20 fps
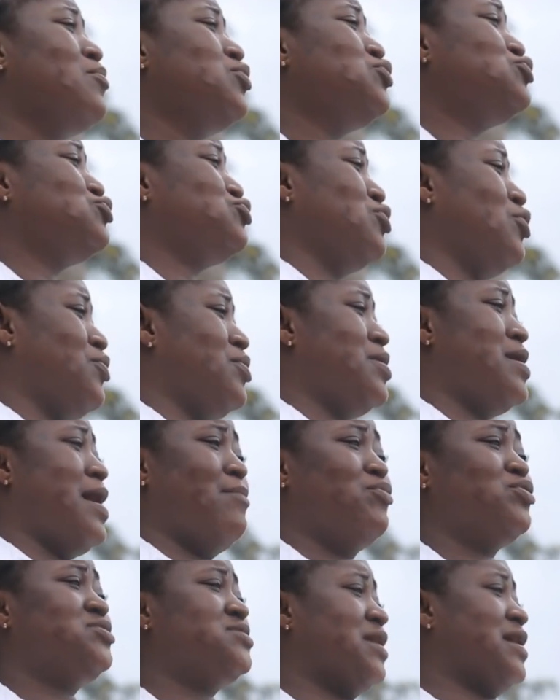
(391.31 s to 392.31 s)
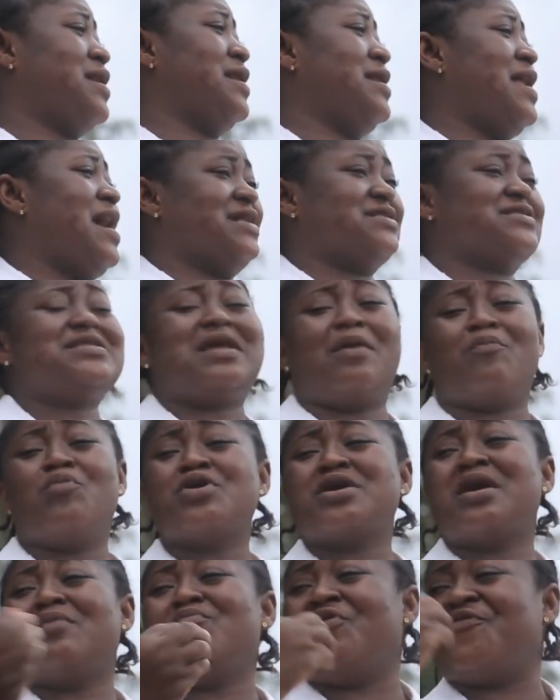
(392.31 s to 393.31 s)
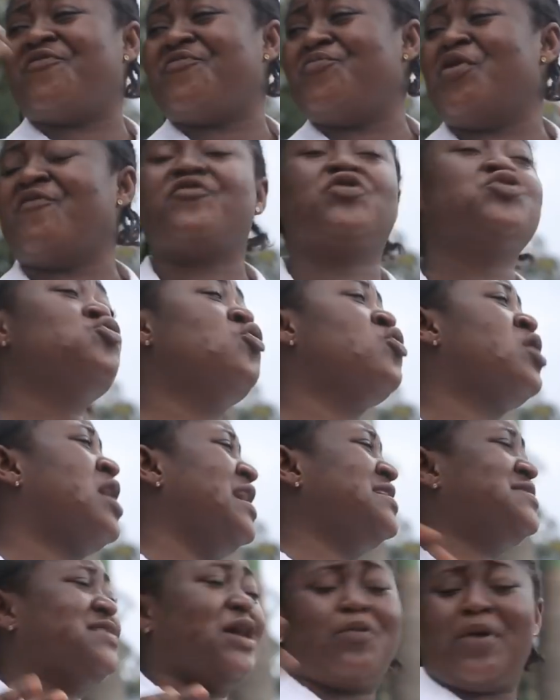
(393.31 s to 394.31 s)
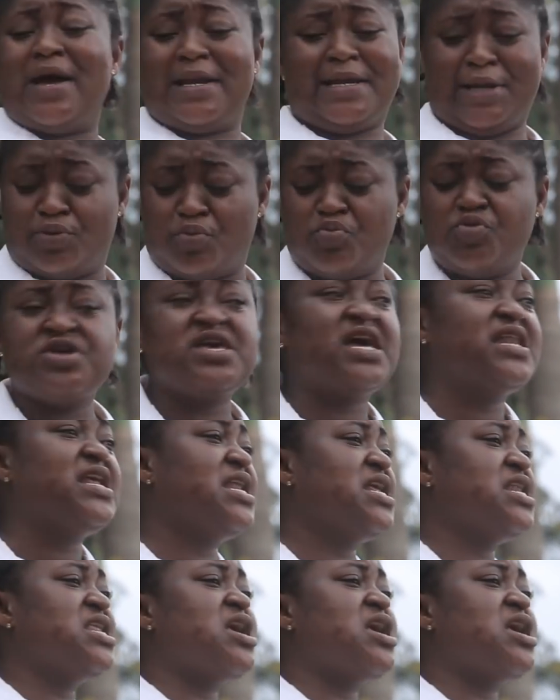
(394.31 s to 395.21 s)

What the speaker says: I'm sorry, I'm out of class. I'm not your mom. I'm not cast away. I'm not your daddy.